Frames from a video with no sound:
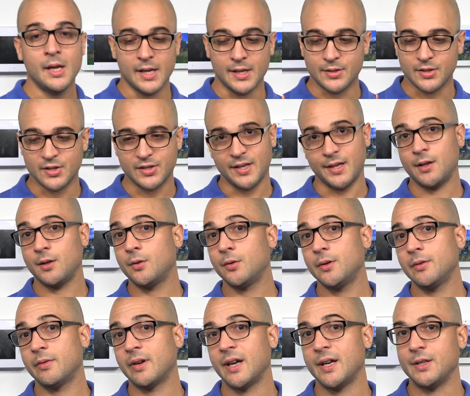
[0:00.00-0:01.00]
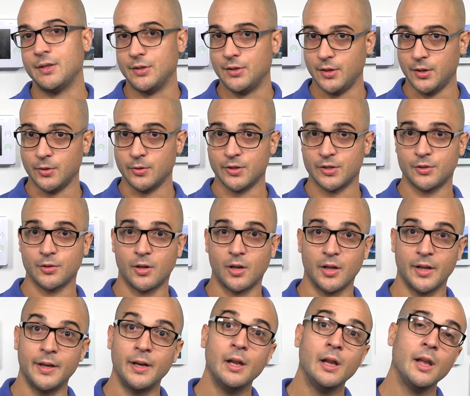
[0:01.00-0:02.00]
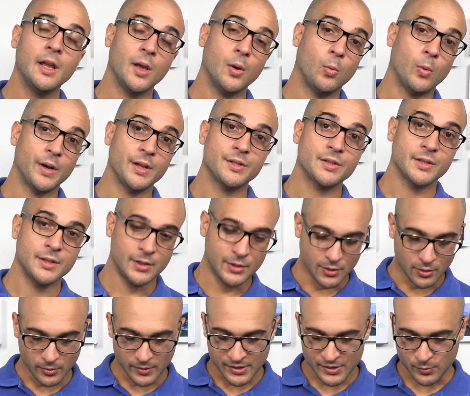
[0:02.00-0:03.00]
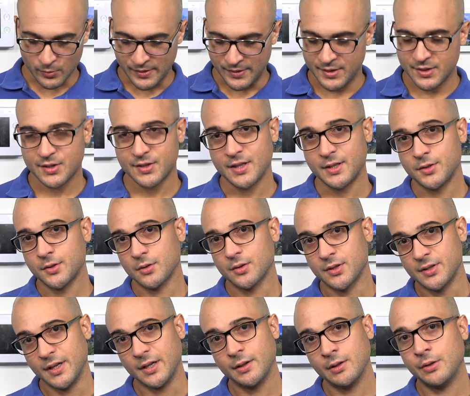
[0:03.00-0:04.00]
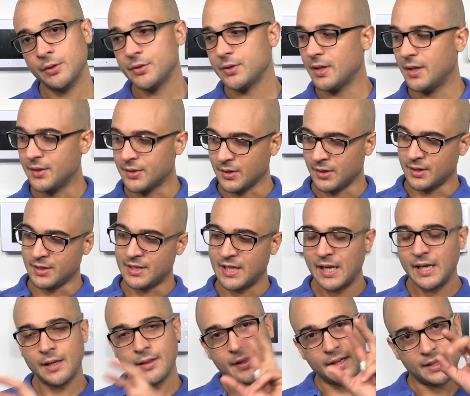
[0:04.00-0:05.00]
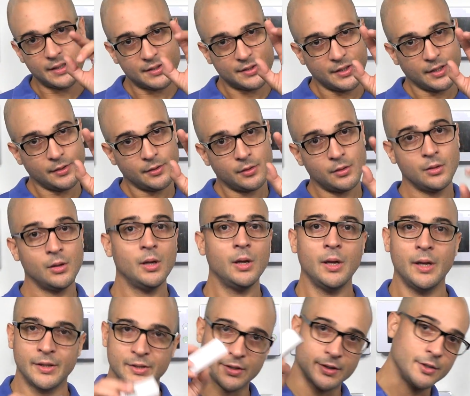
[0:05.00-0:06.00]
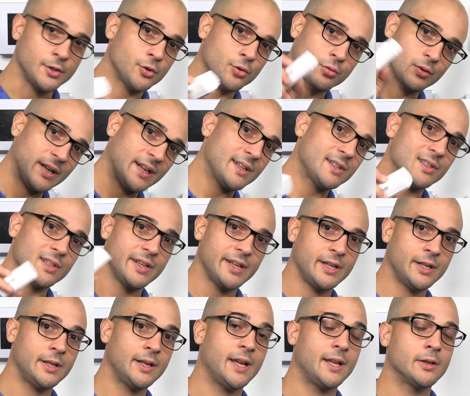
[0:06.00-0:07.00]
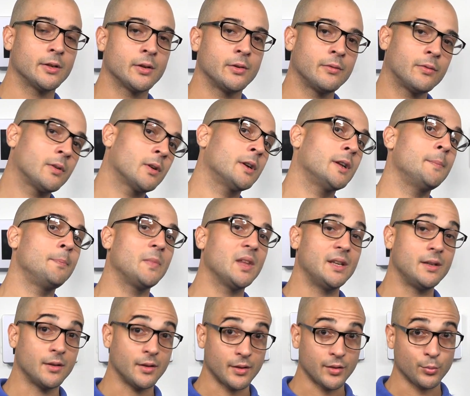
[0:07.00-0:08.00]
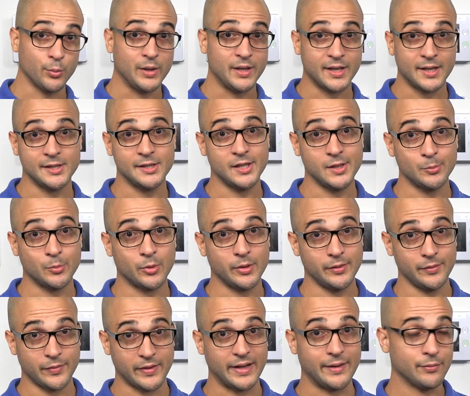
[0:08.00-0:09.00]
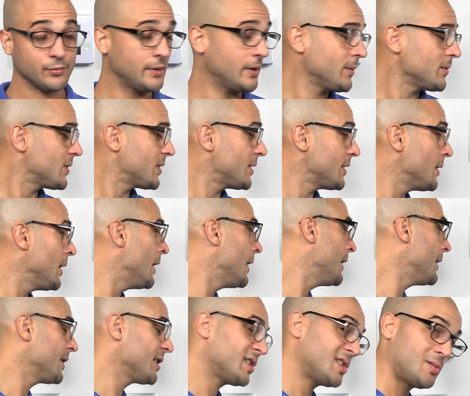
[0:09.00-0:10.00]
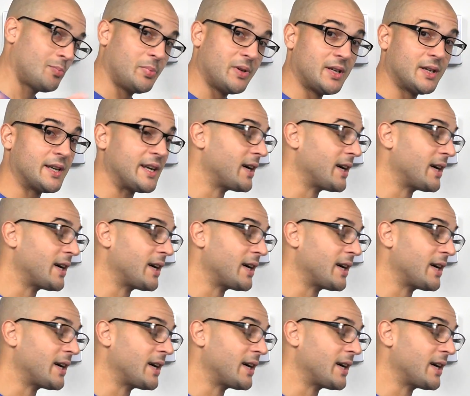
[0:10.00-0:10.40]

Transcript: It's a standalone device, you install it, and what it's gonna do is when this sensor signals, it's gonna take that signal, it's gonna translate it and convert it into the 319.5 frequency, spit it